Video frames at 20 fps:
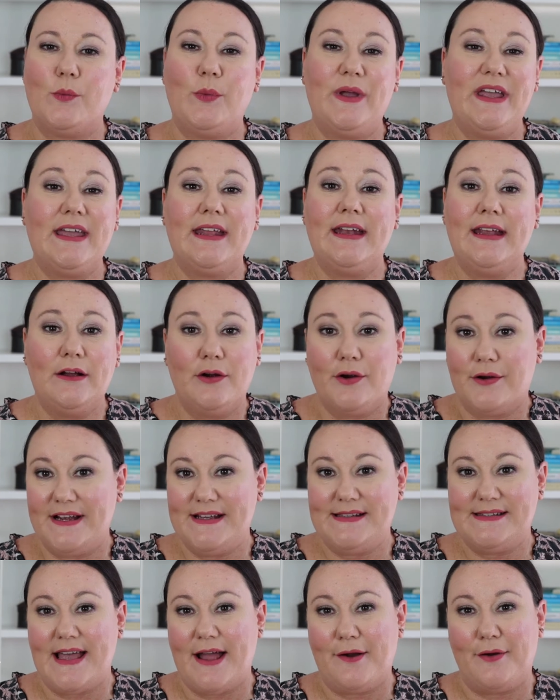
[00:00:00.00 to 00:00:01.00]
we can
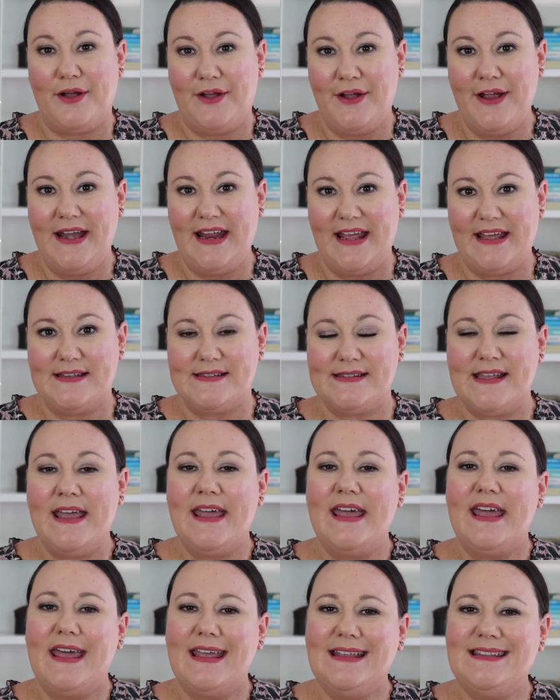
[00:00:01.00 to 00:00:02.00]
increase our earnings
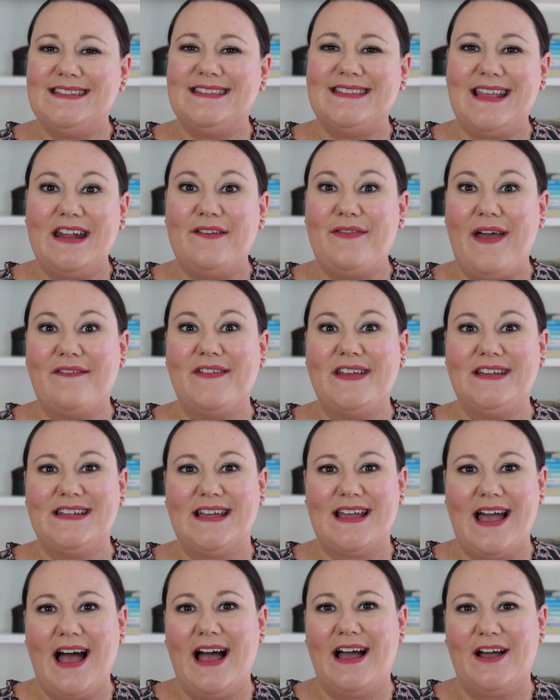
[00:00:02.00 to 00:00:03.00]
instead of having to
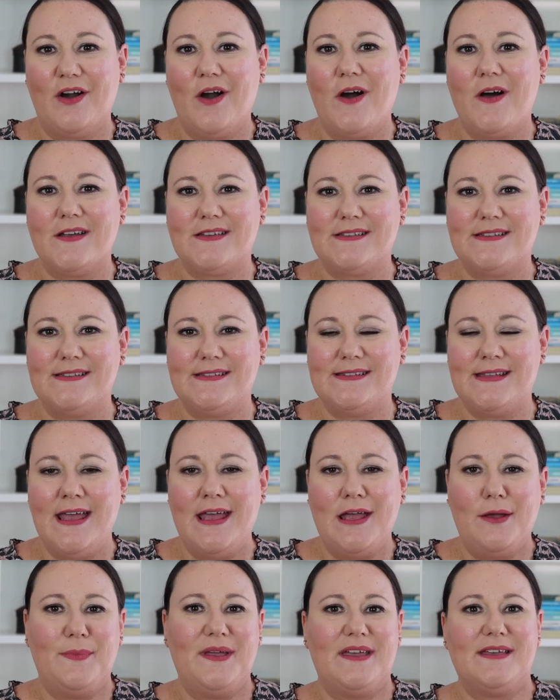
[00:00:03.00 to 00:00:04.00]
cut costs
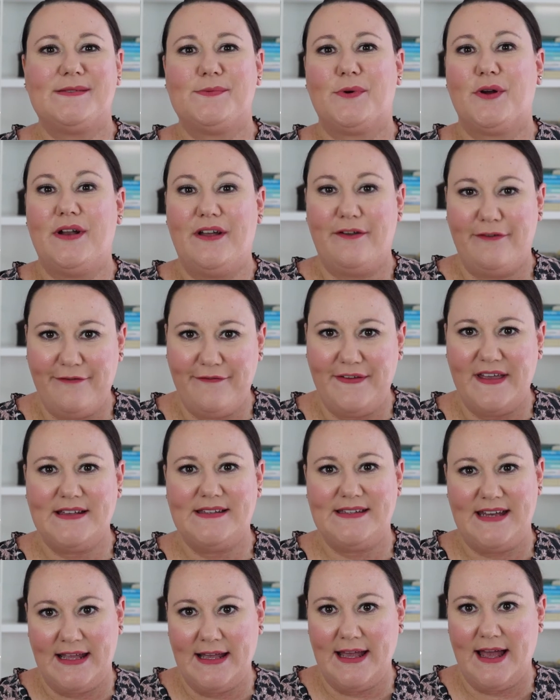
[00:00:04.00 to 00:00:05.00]
because we're on a
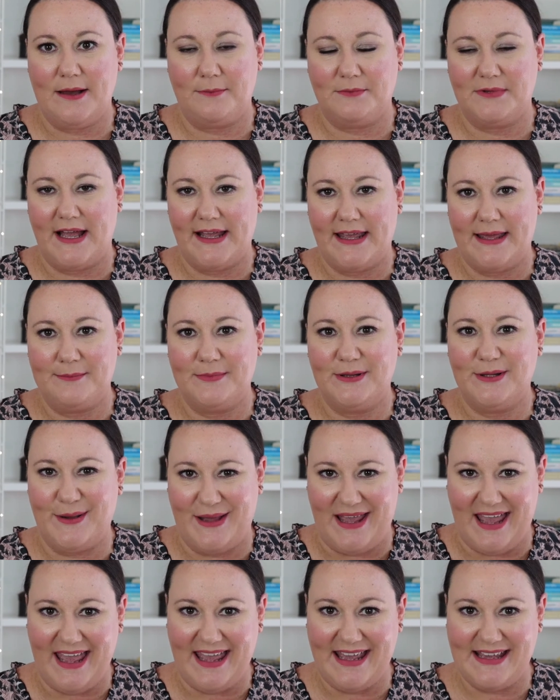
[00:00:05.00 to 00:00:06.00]
fixed income like
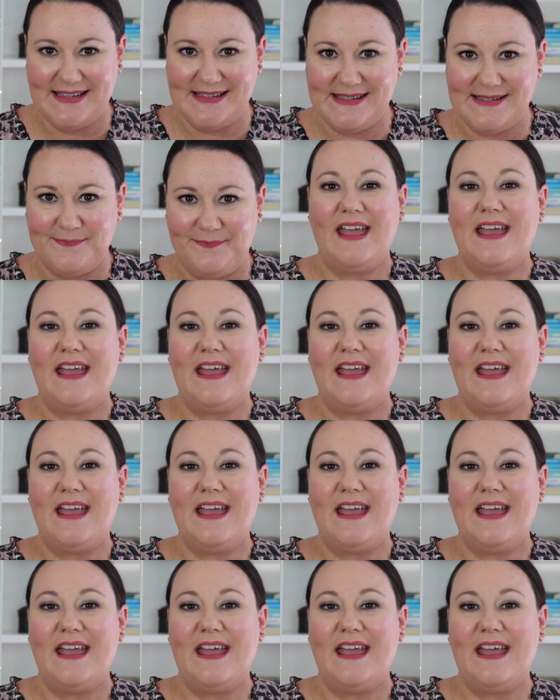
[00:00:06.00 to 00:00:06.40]
employees.